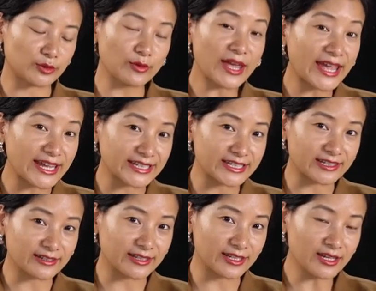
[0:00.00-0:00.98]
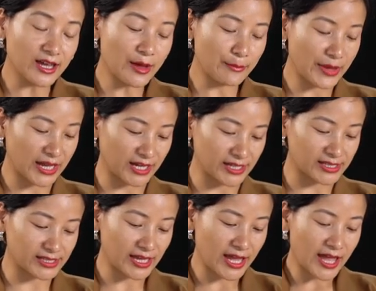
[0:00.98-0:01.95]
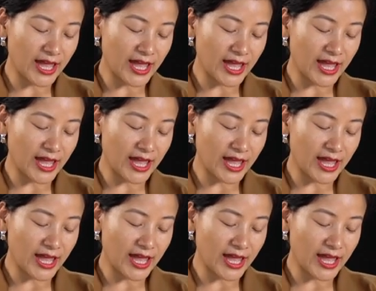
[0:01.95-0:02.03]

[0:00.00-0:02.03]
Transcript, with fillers: to enter the palace.